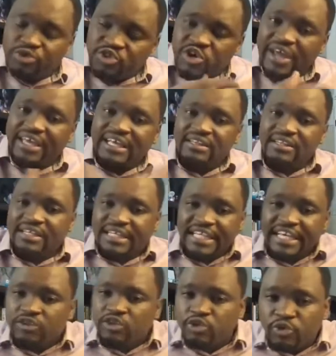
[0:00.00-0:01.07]
tracking the
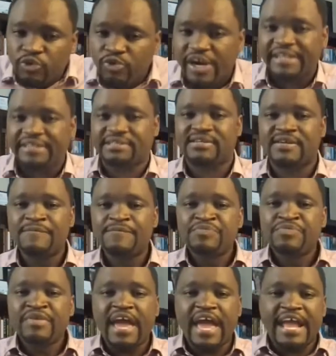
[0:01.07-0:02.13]
click-through
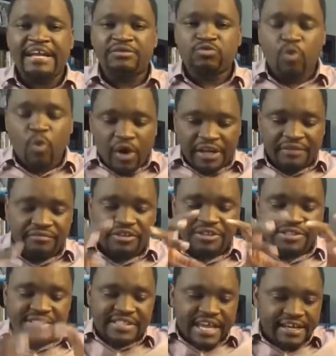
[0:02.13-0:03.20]
rates and whatever
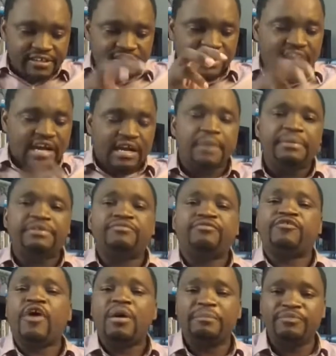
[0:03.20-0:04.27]
sales are coming
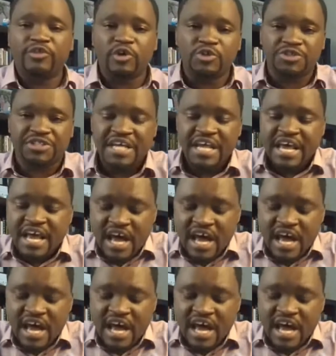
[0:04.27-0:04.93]
from those,